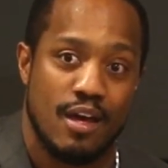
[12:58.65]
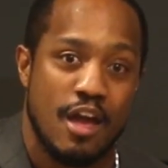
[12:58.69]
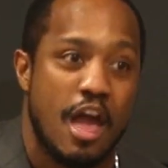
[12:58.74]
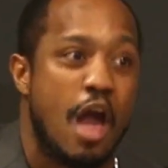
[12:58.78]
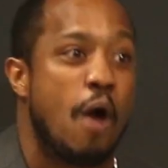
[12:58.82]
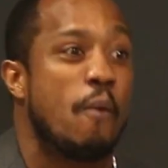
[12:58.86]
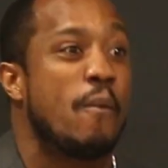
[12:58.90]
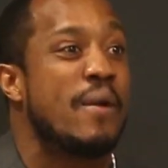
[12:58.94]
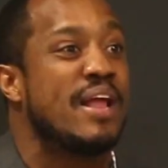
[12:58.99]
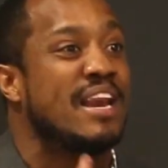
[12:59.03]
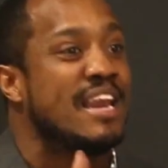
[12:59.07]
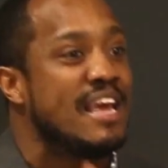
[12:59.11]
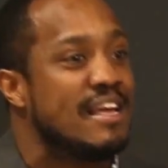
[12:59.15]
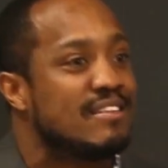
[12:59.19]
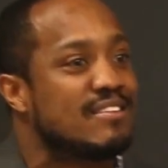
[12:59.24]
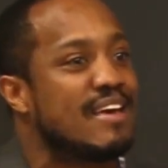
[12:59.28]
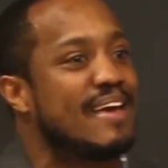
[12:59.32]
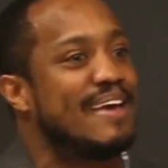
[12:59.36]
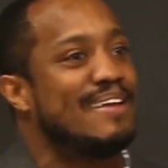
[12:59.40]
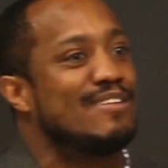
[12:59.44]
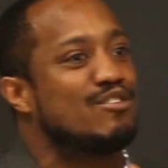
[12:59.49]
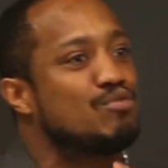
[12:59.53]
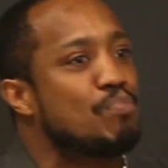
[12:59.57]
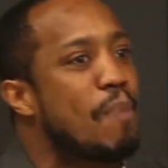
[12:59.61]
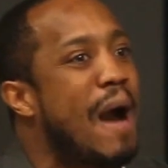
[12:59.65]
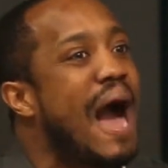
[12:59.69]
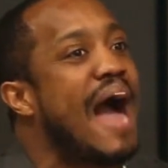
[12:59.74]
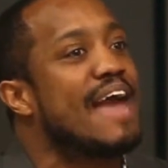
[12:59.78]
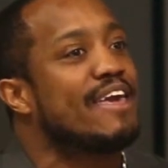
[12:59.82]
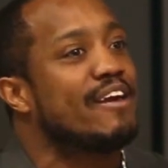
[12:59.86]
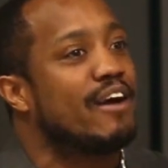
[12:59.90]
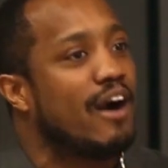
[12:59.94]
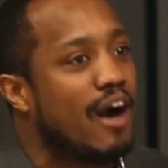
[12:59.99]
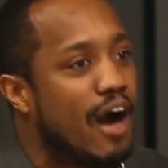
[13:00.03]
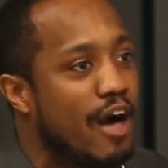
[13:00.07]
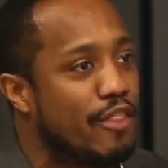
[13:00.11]
And we need to
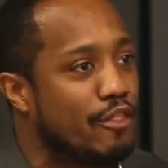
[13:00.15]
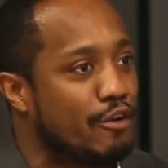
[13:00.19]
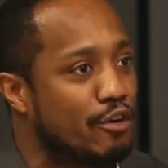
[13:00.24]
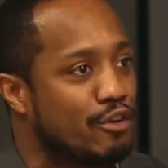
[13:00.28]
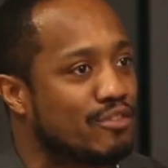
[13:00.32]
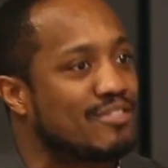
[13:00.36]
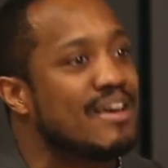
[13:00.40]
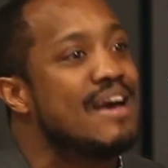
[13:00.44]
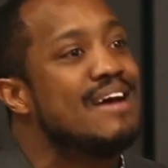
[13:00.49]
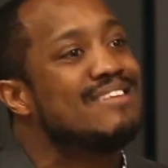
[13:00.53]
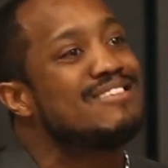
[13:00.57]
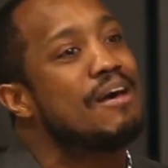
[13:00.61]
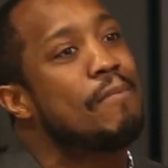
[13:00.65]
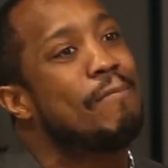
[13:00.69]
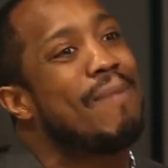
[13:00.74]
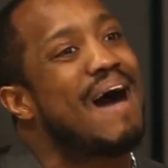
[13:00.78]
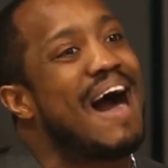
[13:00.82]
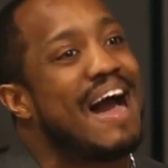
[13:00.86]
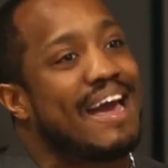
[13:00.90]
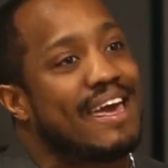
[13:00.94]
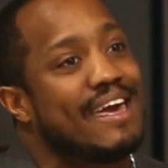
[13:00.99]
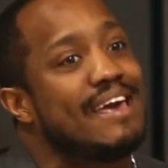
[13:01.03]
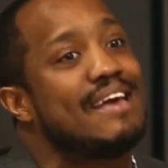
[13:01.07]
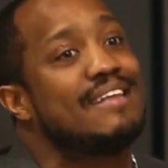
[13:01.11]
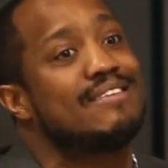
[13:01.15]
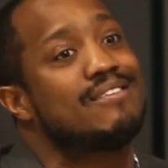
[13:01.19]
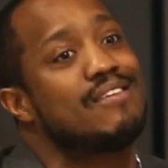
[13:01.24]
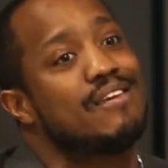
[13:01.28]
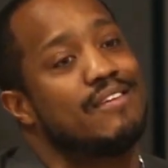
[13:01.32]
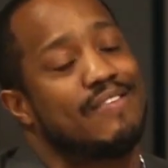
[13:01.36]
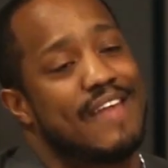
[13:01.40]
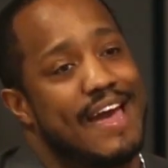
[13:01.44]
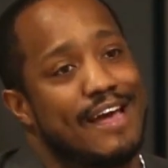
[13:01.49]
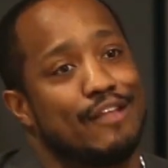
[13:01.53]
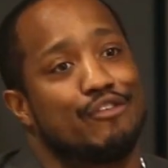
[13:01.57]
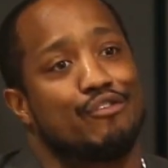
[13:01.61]
inspire others to buy into
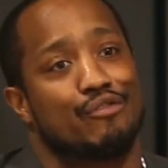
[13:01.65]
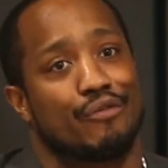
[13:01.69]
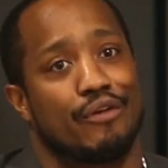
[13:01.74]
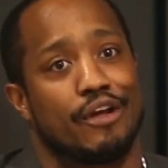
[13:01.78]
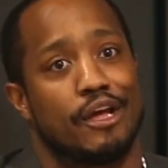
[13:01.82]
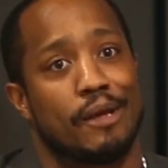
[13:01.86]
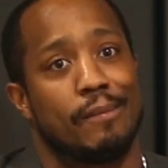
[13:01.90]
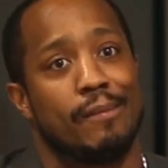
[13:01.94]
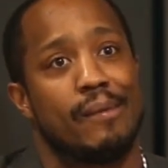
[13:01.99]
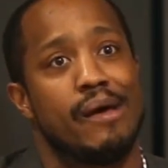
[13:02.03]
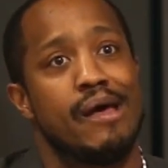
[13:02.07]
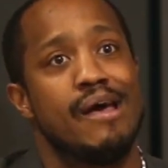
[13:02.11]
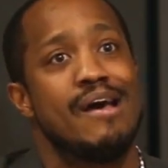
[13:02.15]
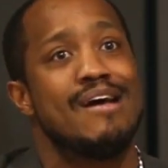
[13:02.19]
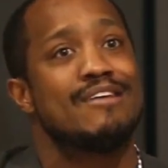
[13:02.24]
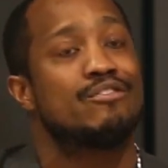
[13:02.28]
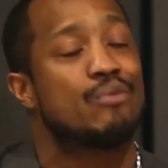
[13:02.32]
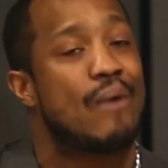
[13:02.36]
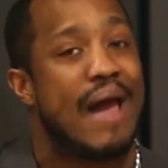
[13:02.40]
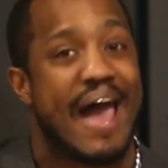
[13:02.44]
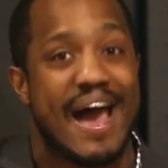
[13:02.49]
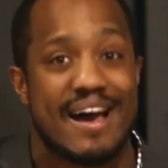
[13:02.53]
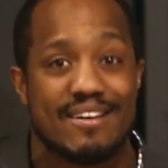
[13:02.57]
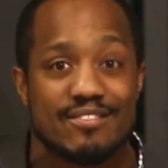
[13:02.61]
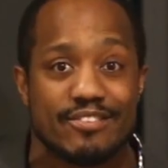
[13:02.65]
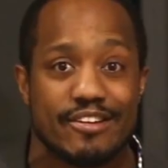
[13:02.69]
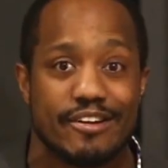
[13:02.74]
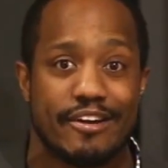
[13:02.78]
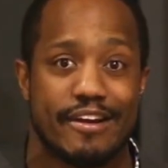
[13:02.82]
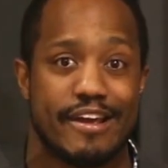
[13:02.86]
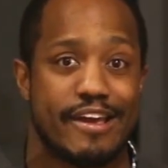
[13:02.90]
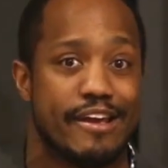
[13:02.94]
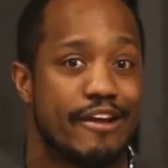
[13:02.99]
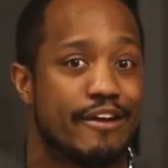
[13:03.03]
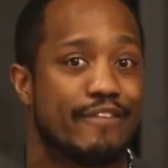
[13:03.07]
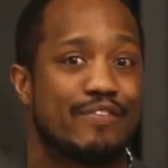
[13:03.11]
that dream. So as you're
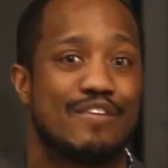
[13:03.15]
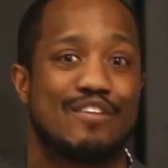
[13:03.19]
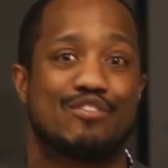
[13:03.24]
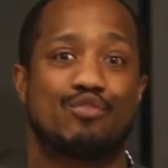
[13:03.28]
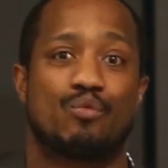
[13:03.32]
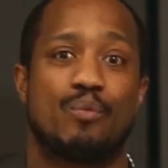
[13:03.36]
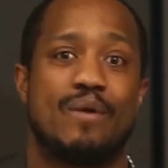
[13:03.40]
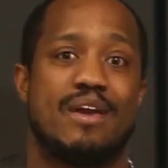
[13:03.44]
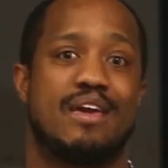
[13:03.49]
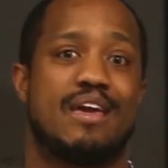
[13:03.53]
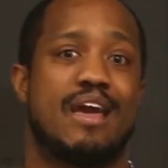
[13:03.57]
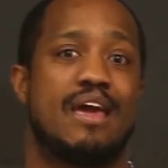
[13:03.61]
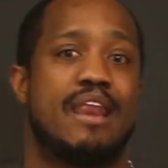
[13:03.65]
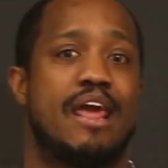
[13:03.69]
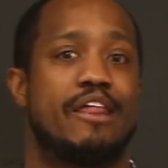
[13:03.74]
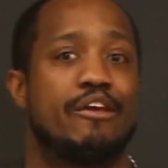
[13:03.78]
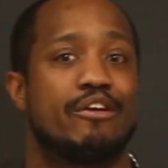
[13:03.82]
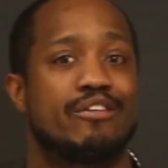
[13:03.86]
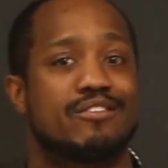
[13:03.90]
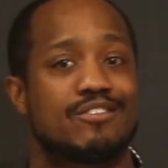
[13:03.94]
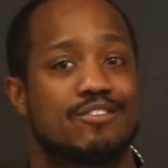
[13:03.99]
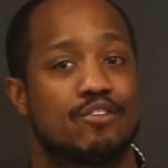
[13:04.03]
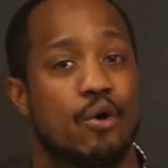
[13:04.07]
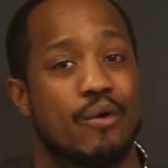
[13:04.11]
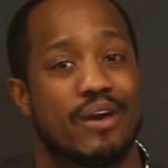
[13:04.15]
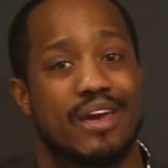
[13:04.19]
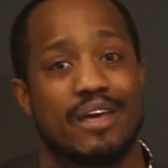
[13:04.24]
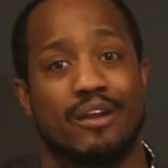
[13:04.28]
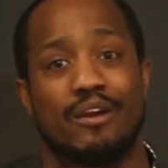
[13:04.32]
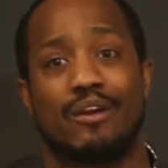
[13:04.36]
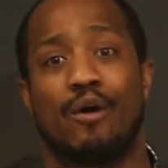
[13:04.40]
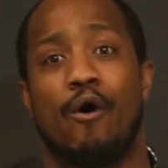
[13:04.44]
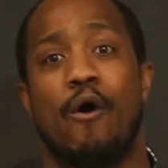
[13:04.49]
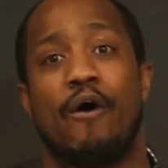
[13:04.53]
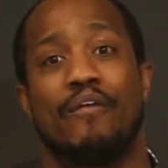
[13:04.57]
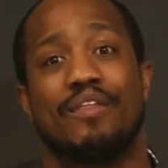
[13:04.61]
here this weekend and you're soaking
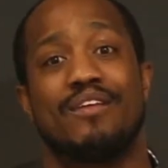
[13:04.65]
in all